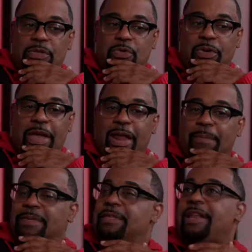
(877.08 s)
Judy got
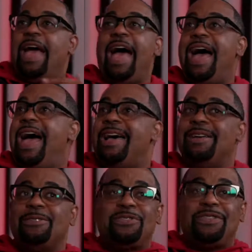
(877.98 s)
up and said,
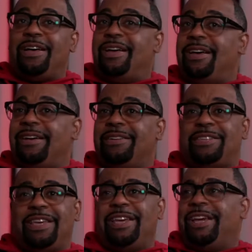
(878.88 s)
as the
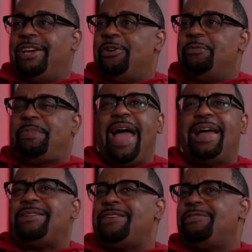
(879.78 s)
deer
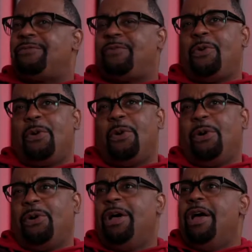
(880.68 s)
panteth
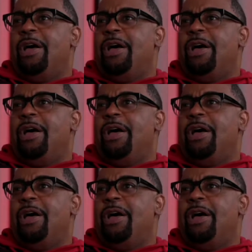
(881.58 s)
for